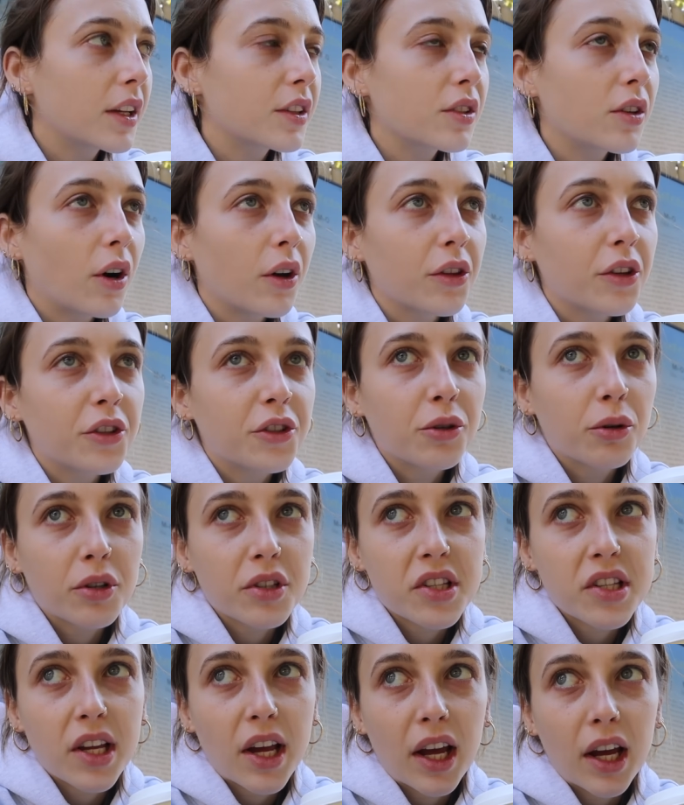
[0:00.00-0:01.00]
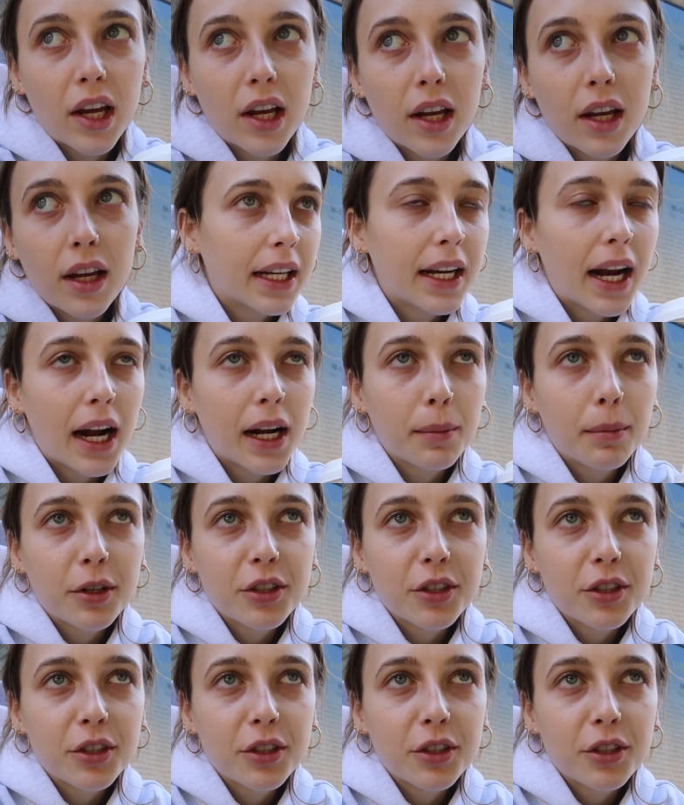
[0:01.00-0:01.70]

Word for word: It's called the d'Orsay. It had a